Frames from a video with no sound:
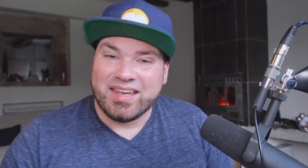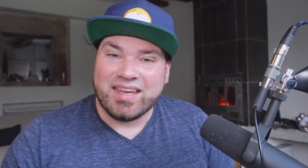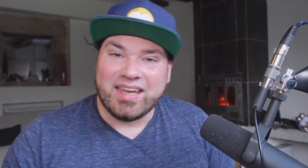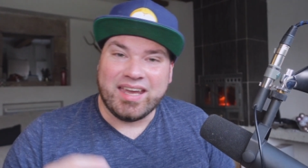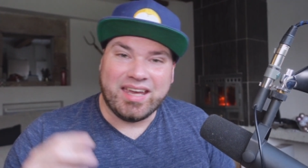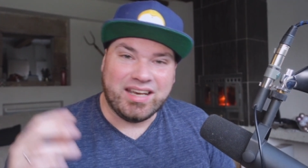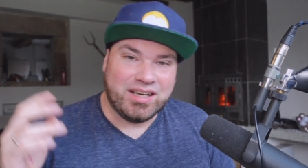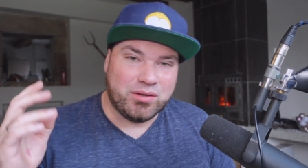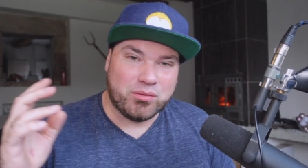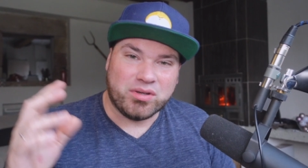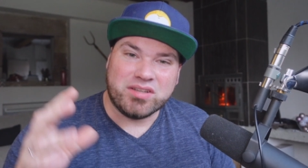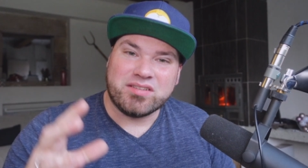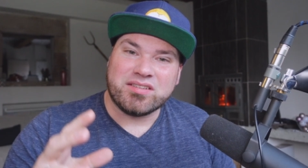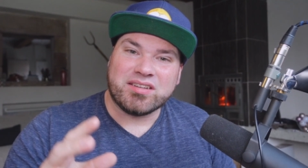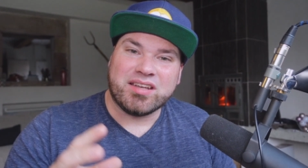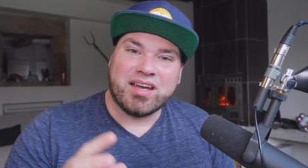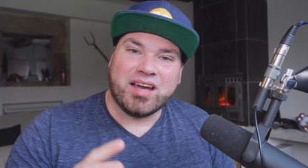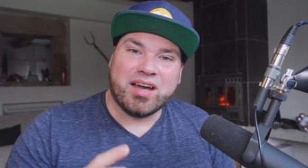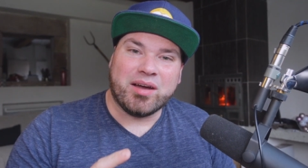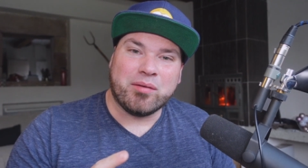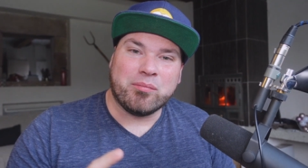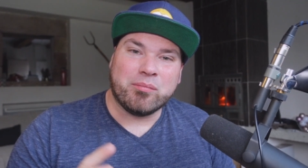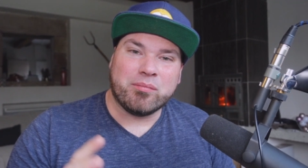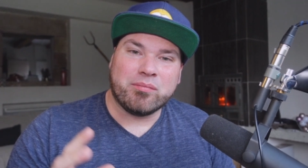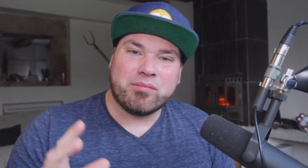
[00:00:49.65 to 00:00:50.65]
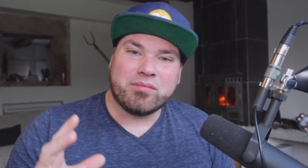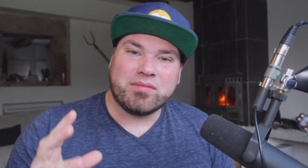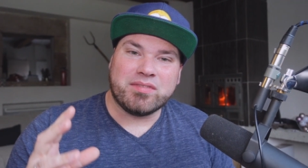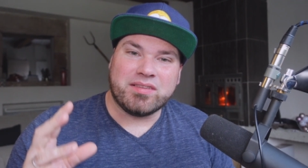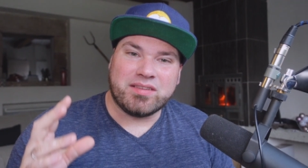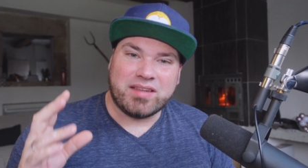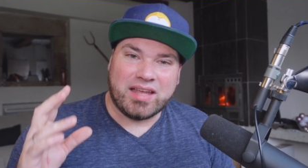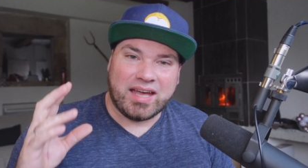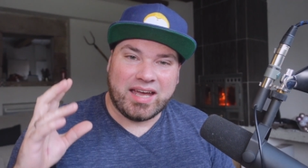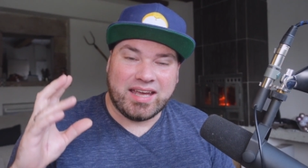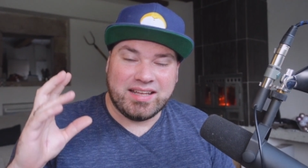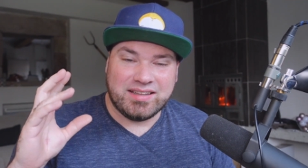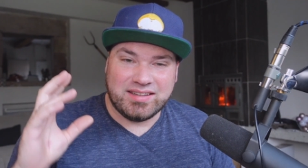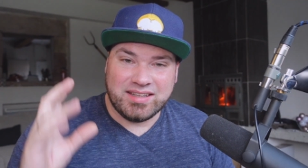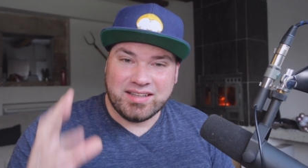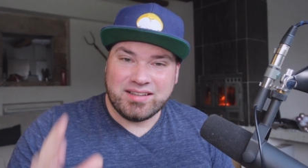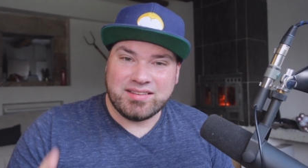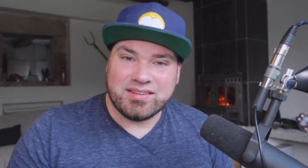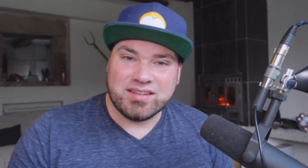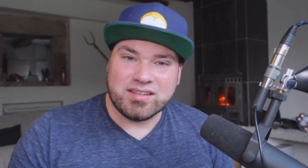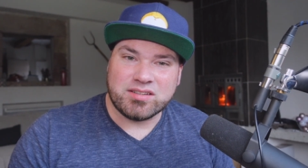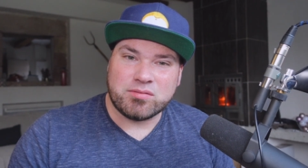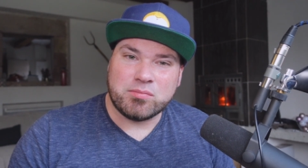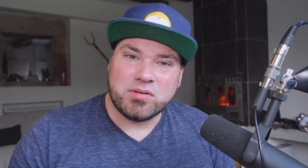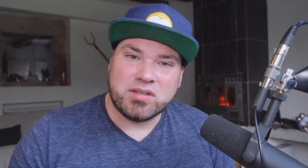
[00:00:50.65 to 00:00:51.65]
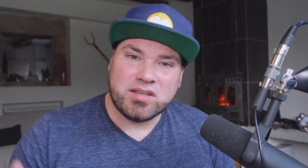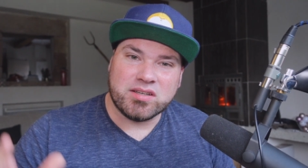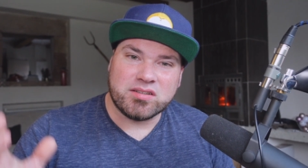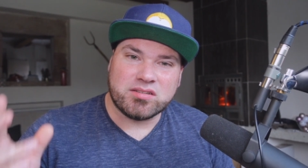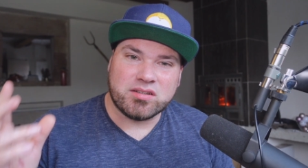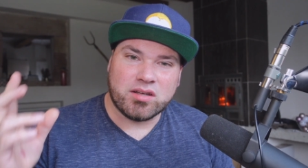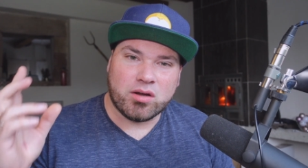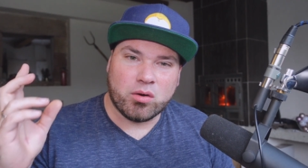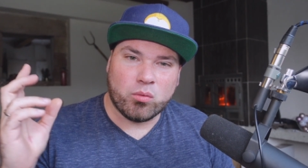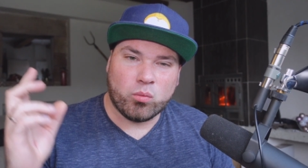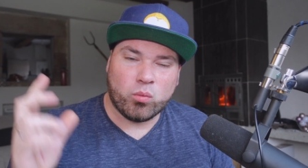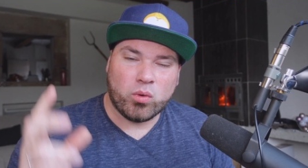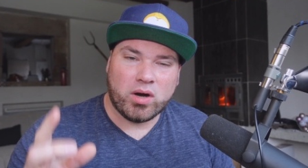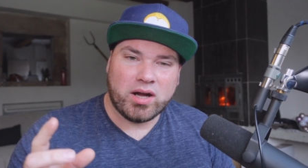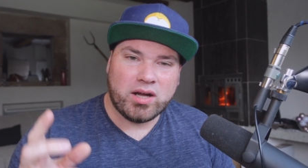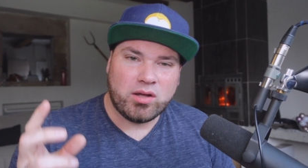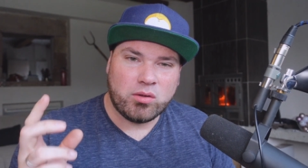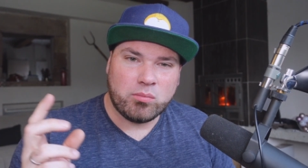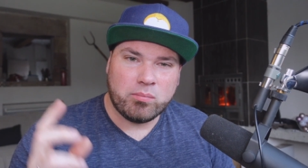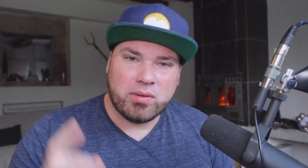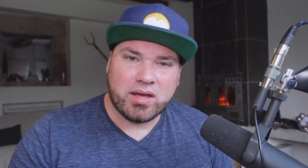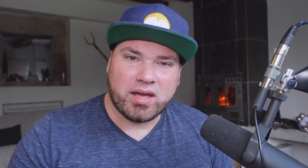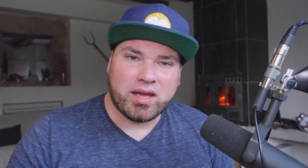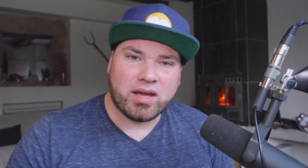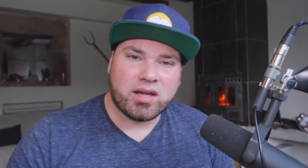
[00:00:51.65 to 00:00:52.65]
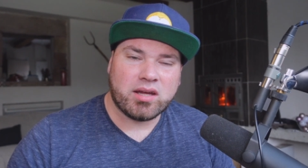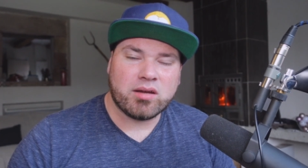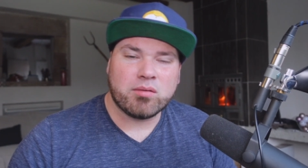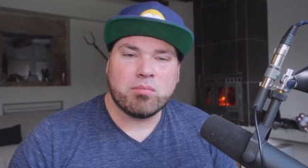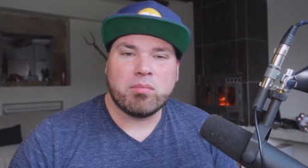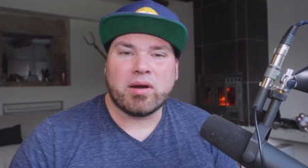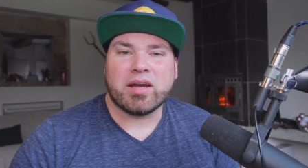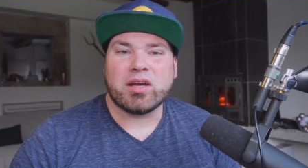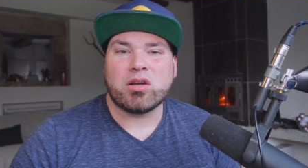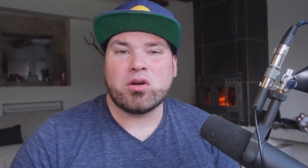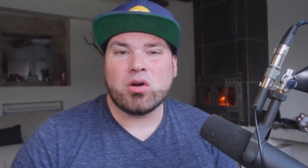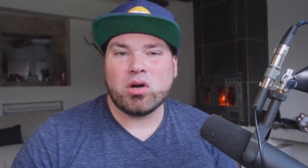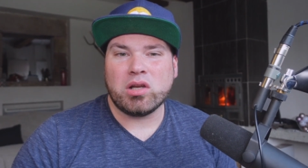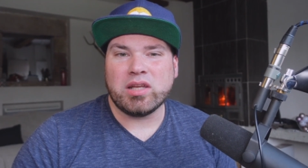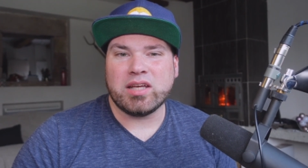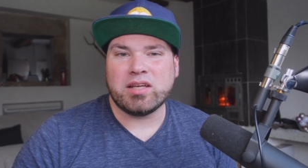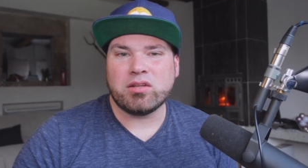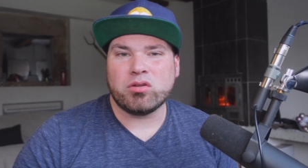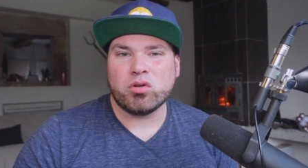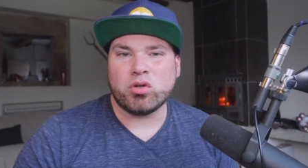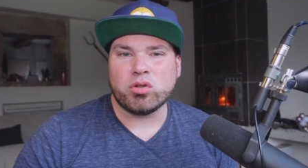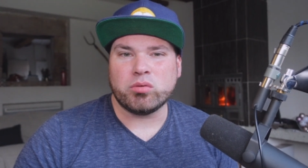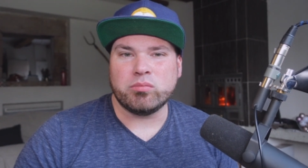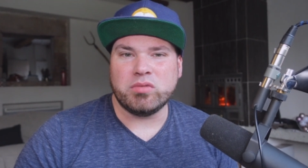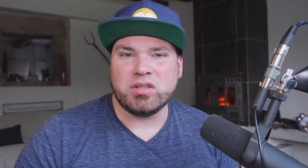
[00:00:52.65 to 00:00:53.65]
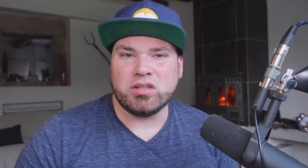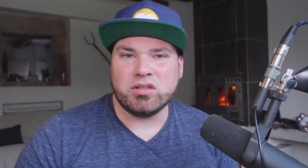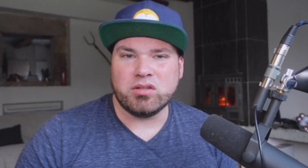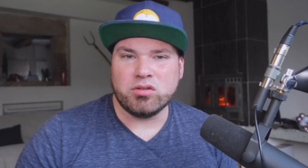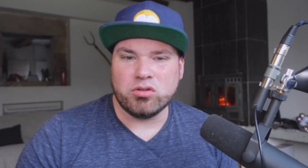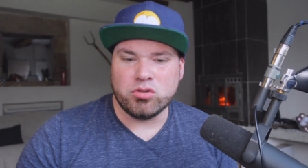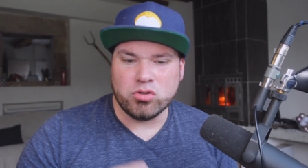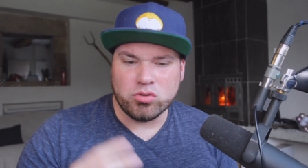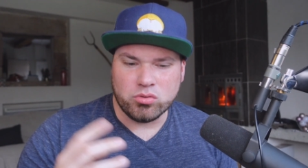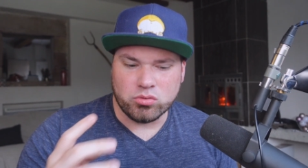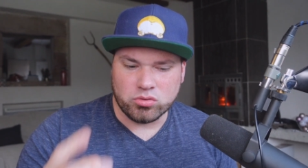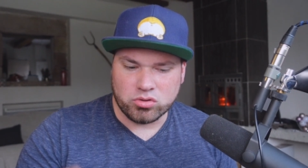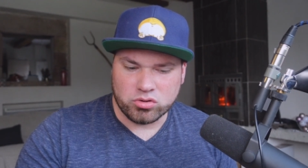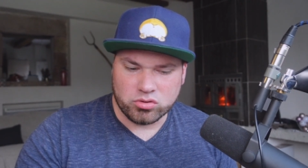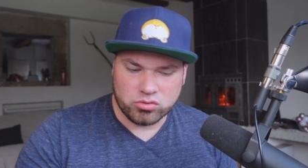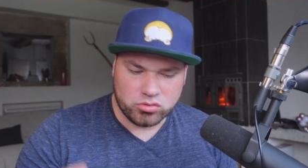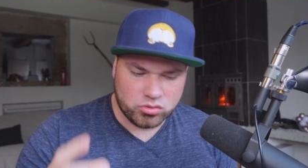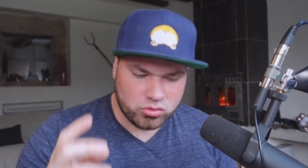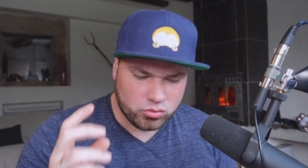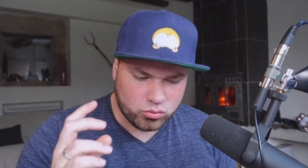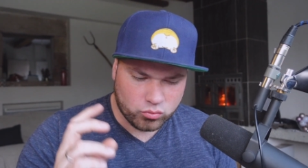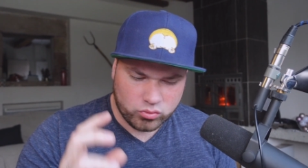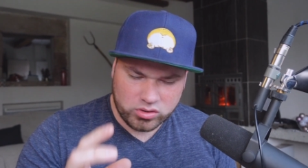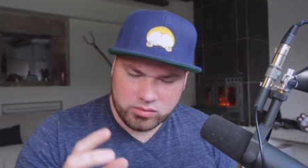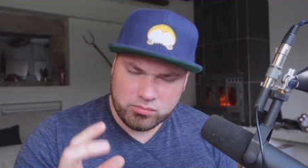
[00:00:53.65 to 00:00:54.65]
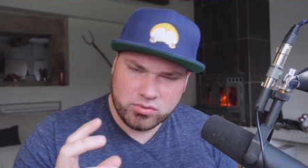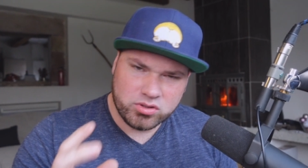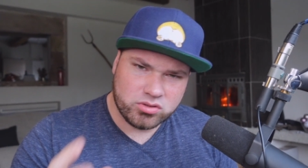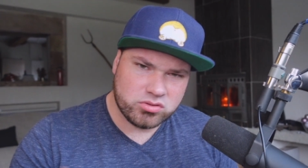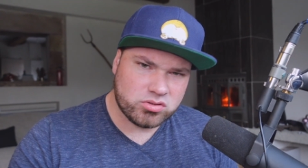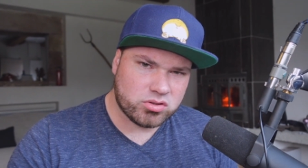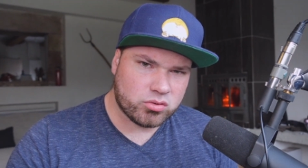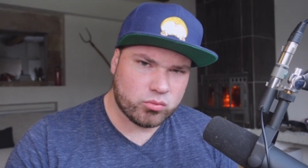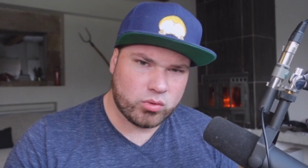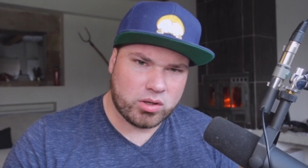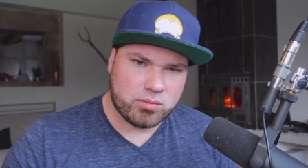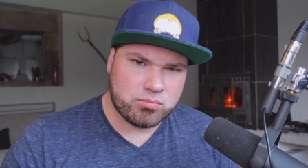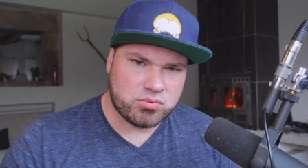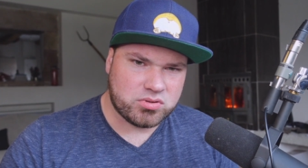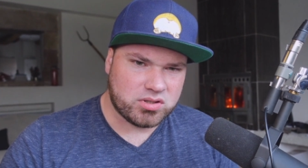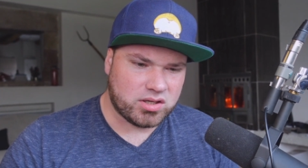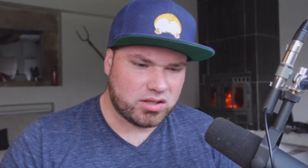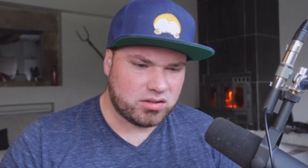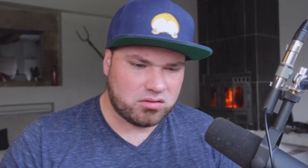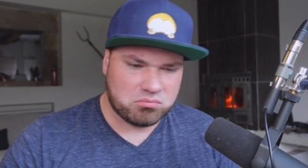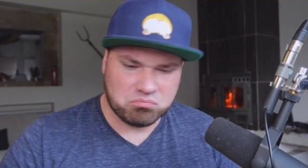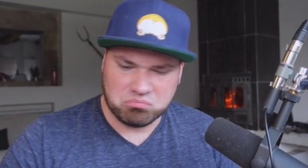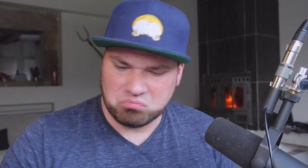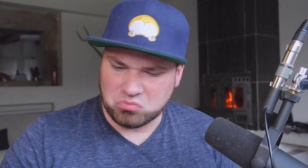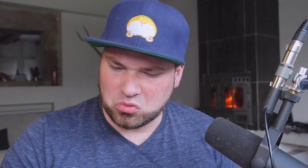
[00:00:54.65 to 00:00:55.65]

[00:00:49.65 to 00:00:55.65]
Anyways, um, I did this because a while back, my colleague told me, dude, you rebuilt your website.